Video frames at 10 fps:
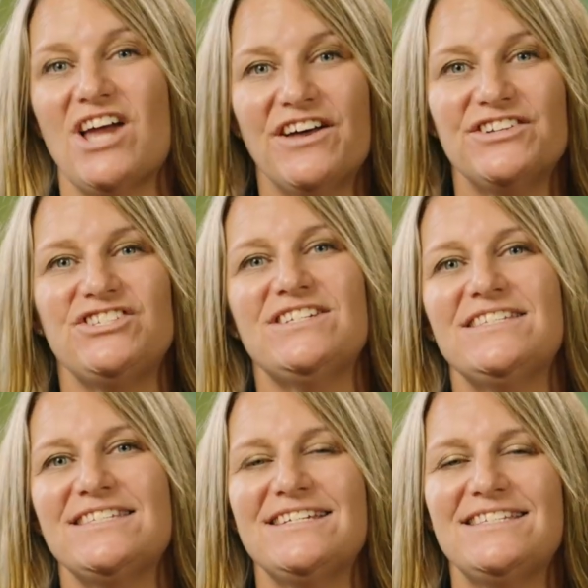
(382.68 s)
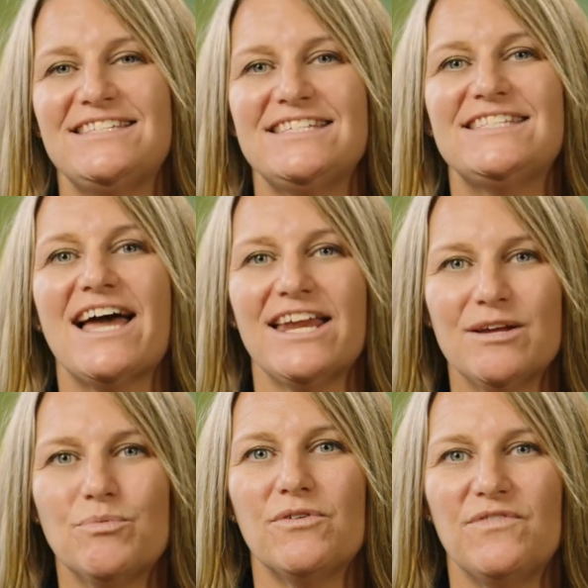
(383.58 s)
challenges in
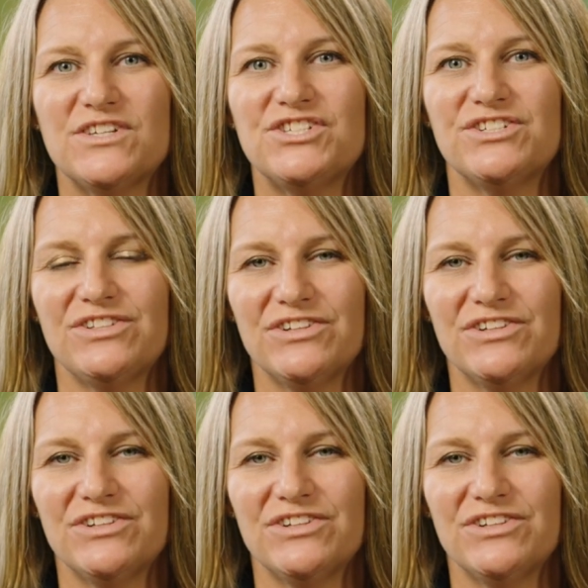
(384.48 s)
designing professional